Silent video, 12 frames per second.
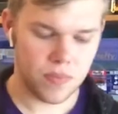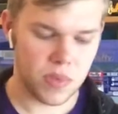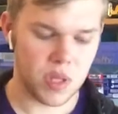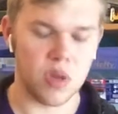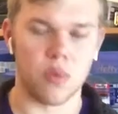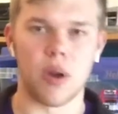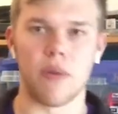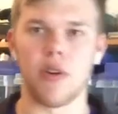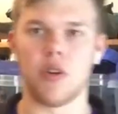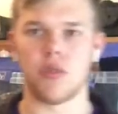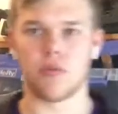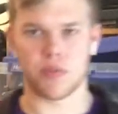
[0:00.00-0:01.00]
You'll probably
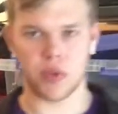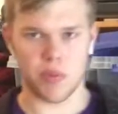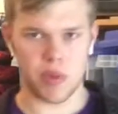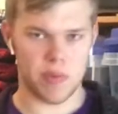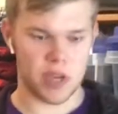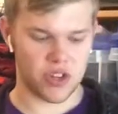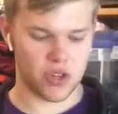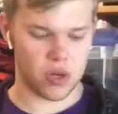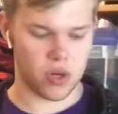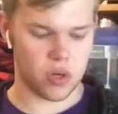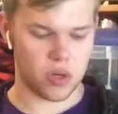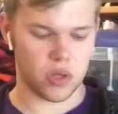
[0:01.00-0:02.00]
notice from some of the
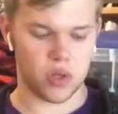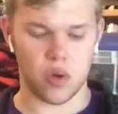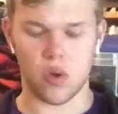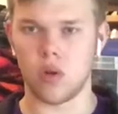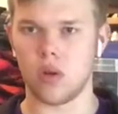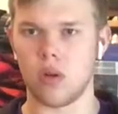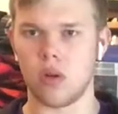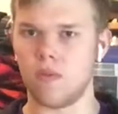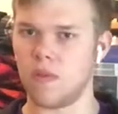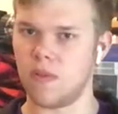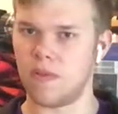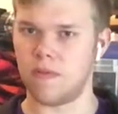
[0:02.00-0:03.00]
pictures or
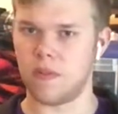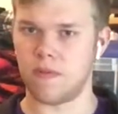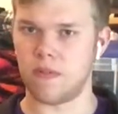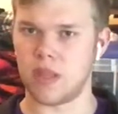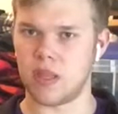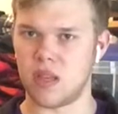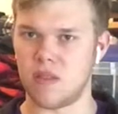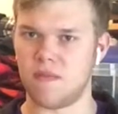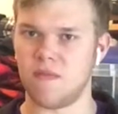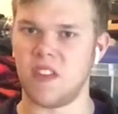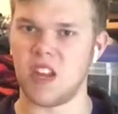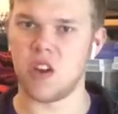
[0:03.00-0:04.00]
from the
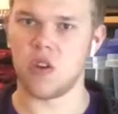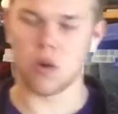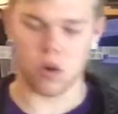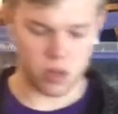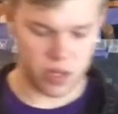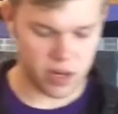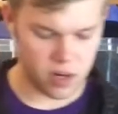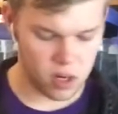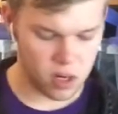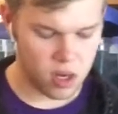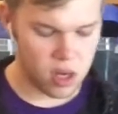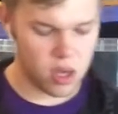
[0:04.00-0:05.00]
video
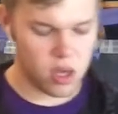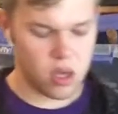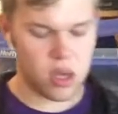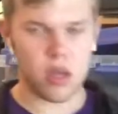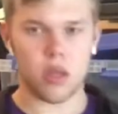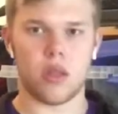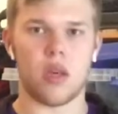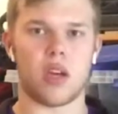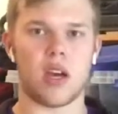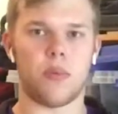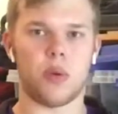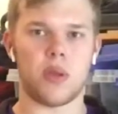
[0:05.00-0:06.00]
earlier, a
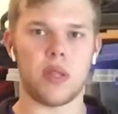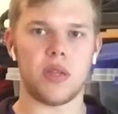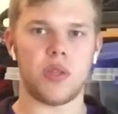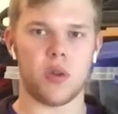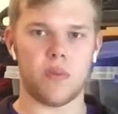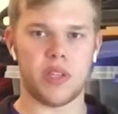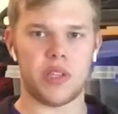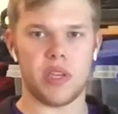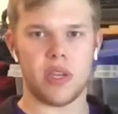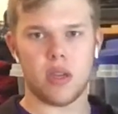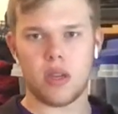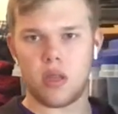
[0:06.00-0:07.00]
couple things are
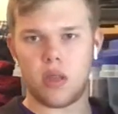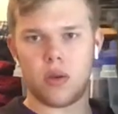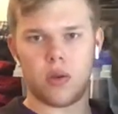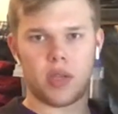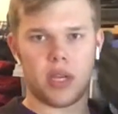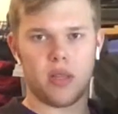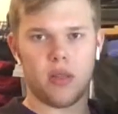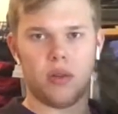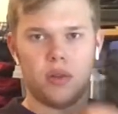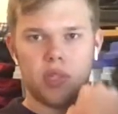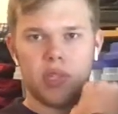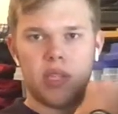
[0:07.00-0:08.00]
missing. There's like a
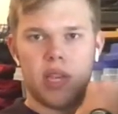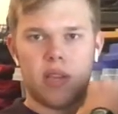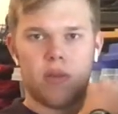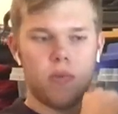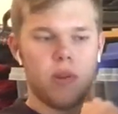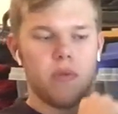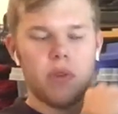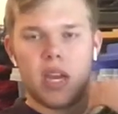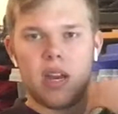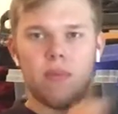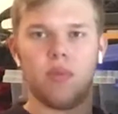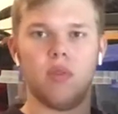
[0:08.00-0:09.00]
little stick where you would
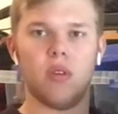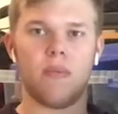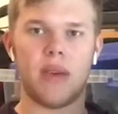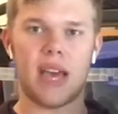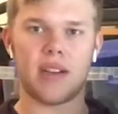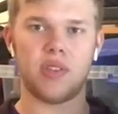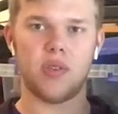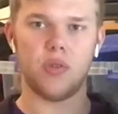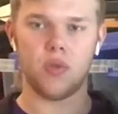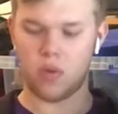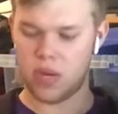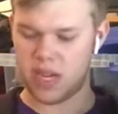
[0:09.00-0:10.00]
kind of pull it back to